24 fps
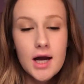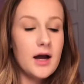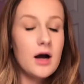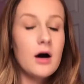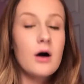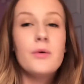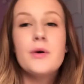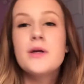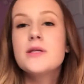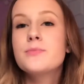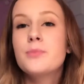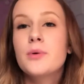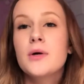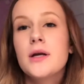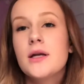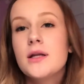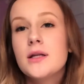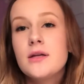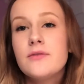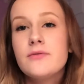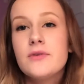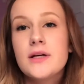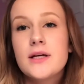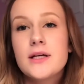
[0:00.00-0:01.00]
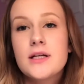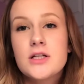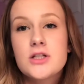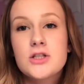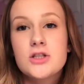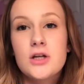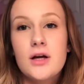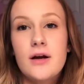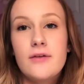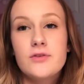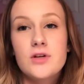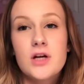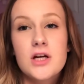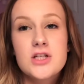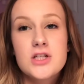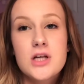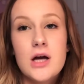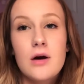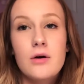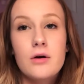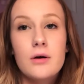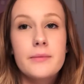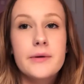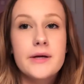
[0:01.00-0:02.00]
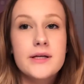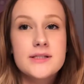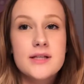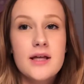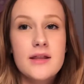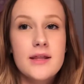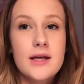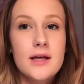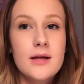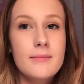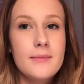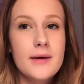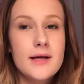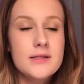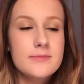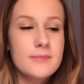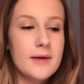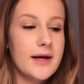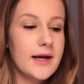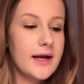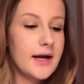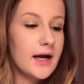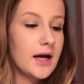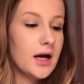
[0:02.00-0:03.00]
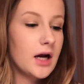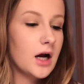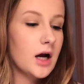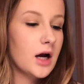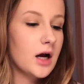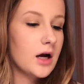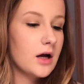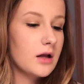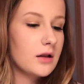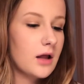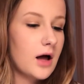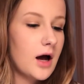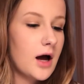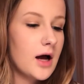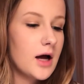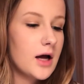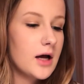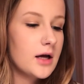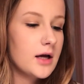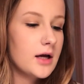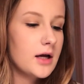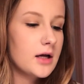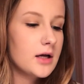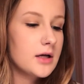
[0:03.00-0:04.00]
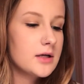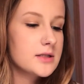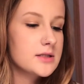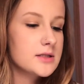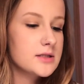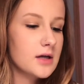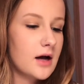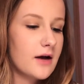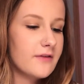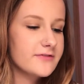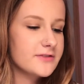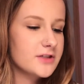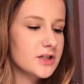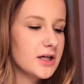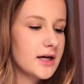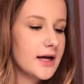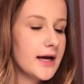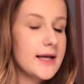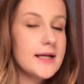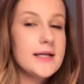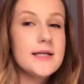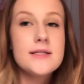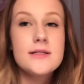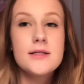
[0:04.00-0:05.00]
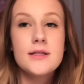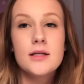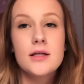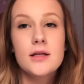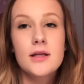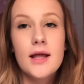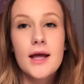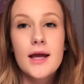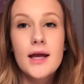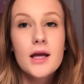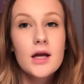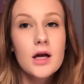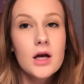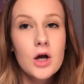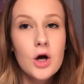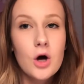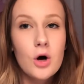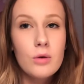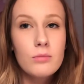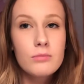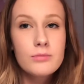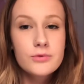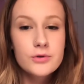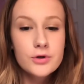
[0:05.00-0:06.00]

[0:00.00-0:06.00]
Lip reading: I always put in leave-in conditioner after I shower because I think it makes my hair a lot softer and easy to like comb